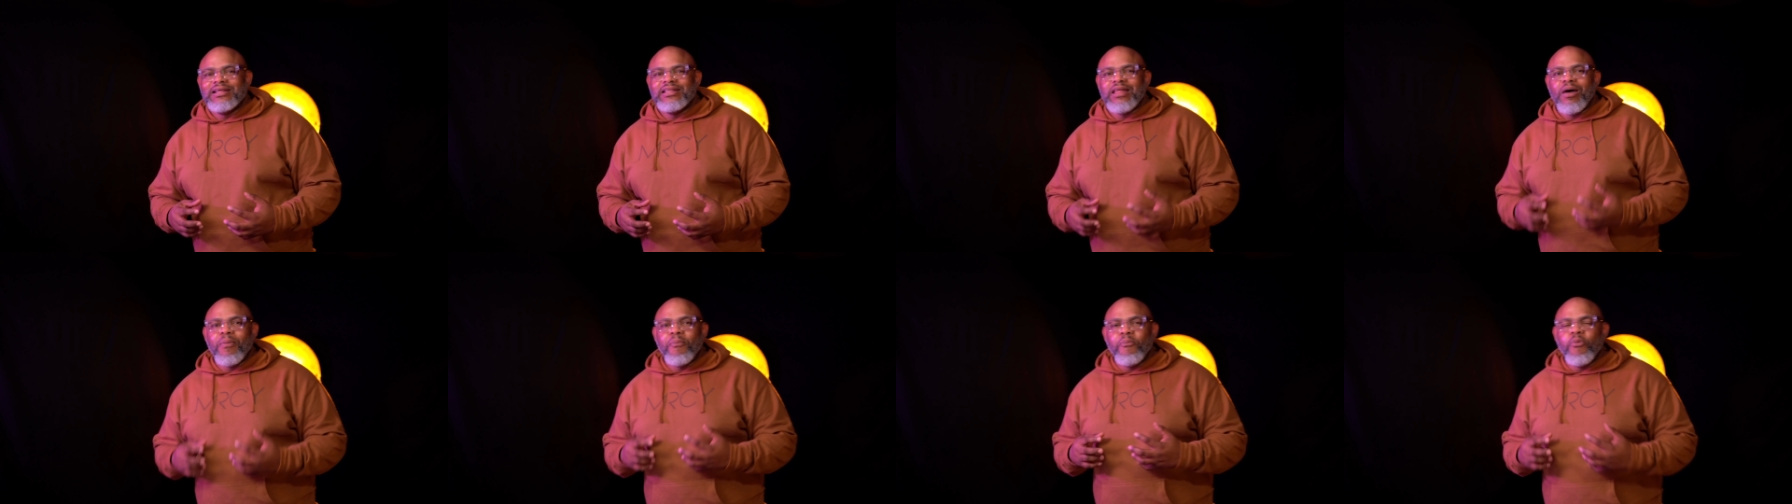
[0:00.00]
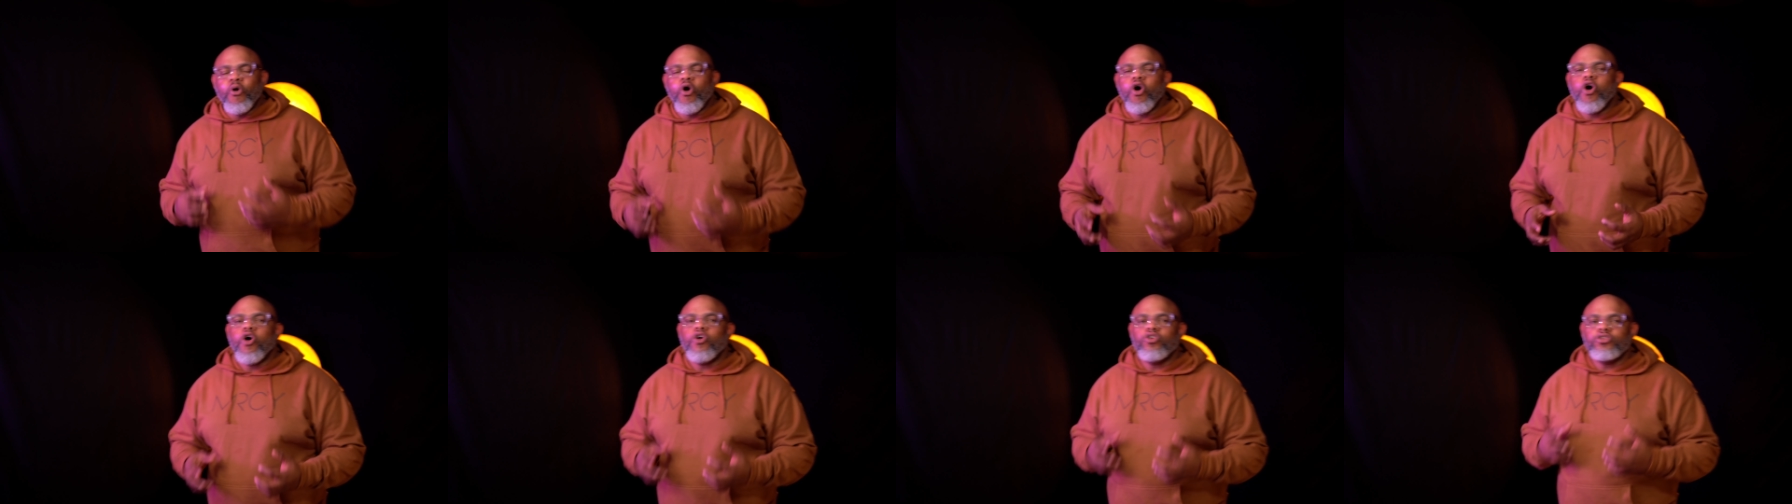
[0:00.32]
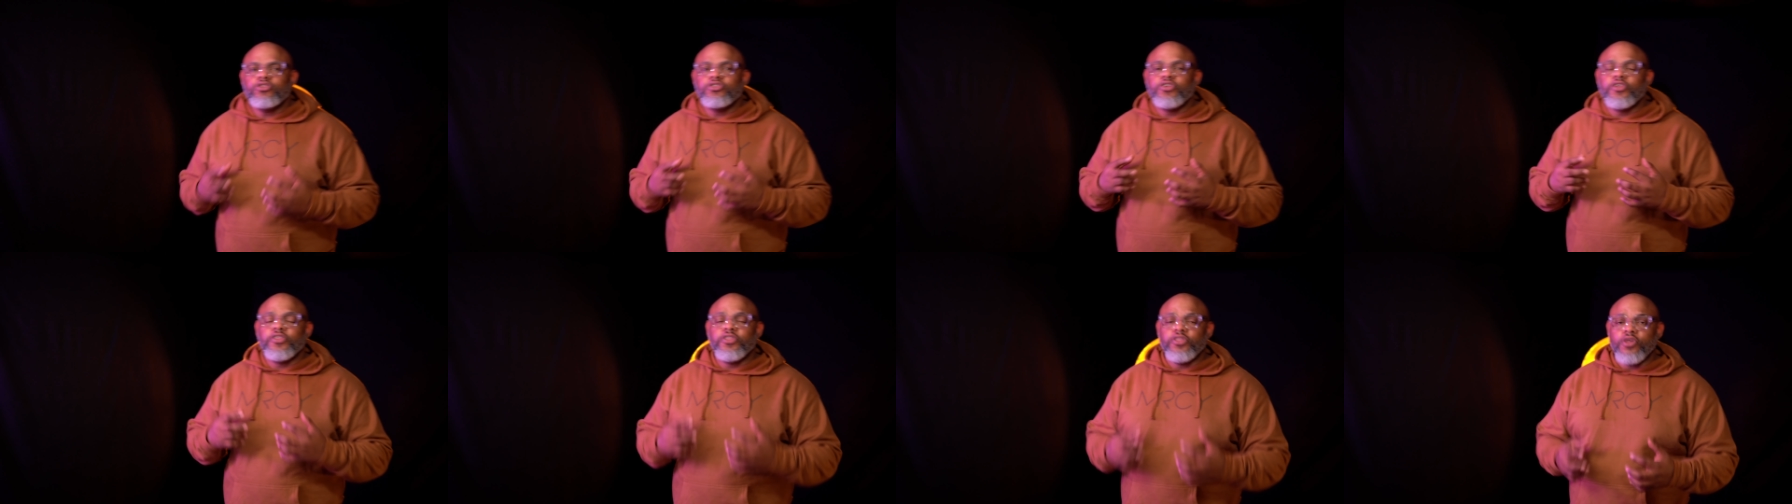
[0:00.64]
that
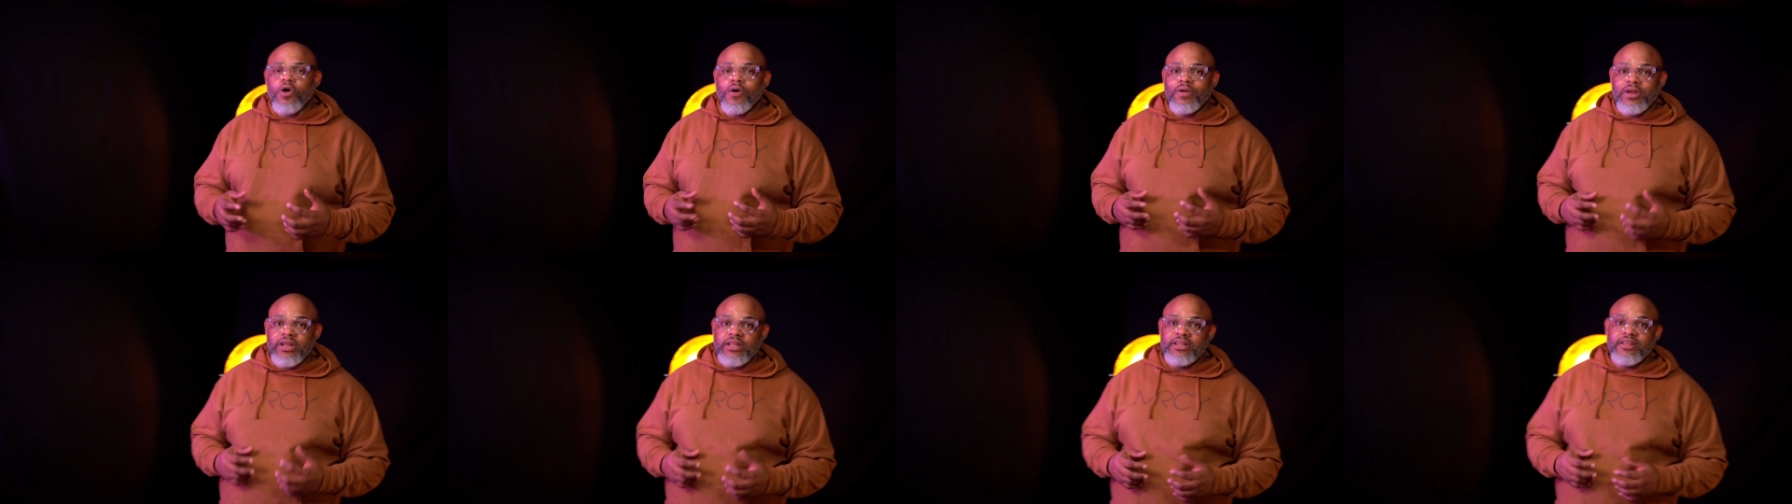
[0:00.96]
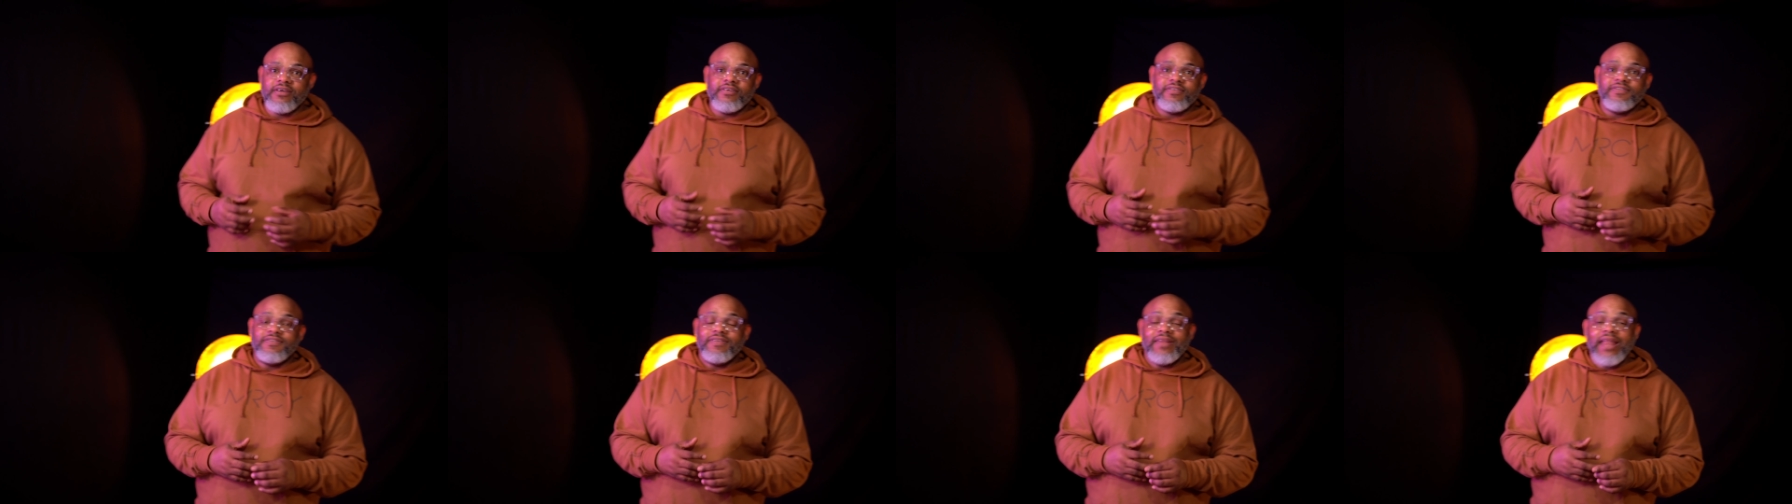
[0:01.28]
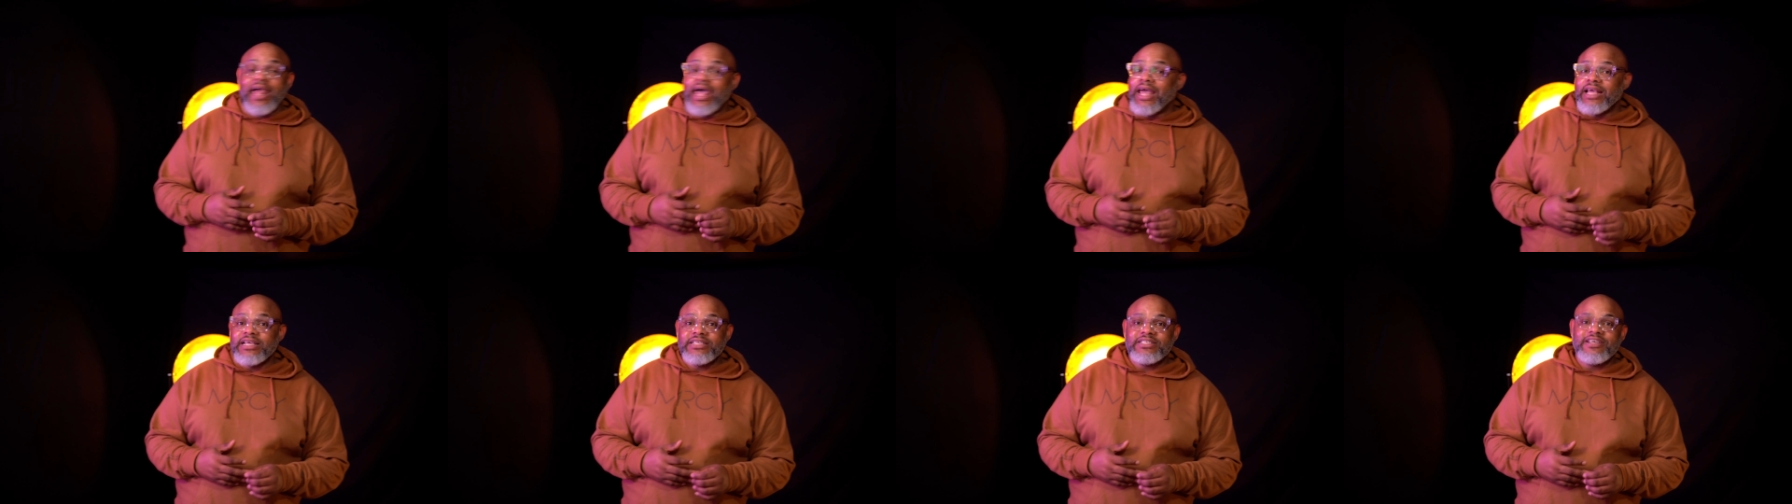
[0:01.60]
Paul's thorn in the
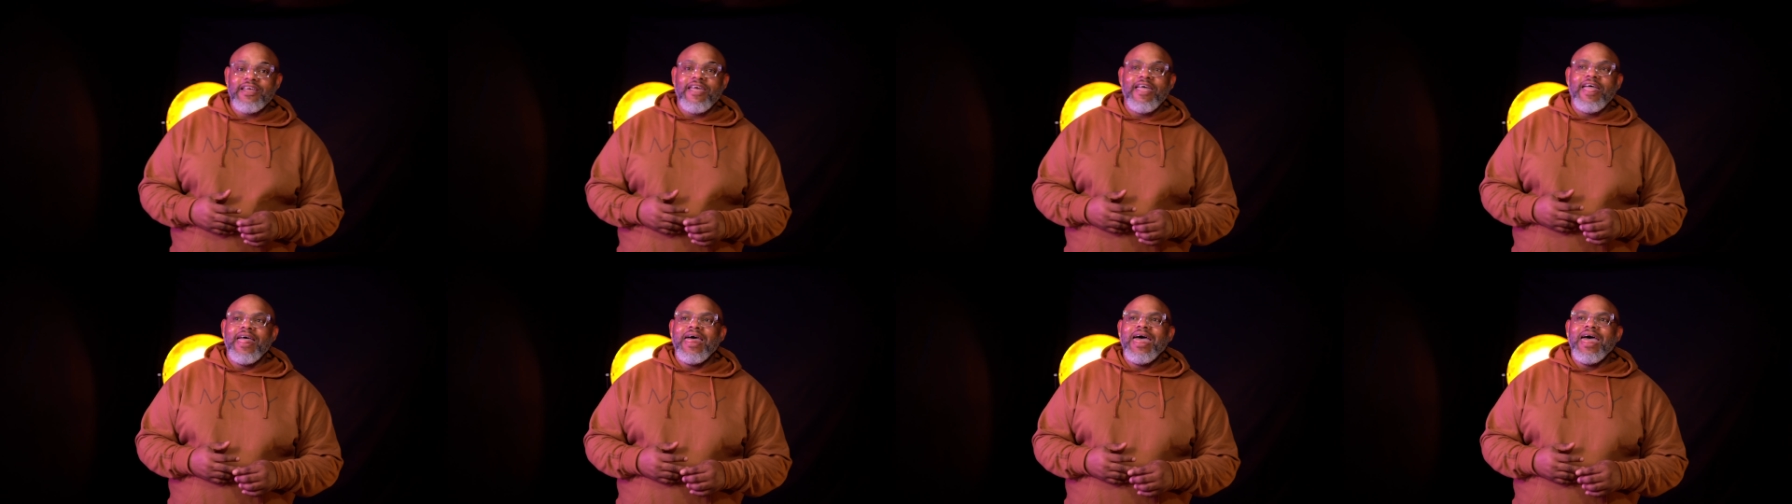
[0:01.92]
flesh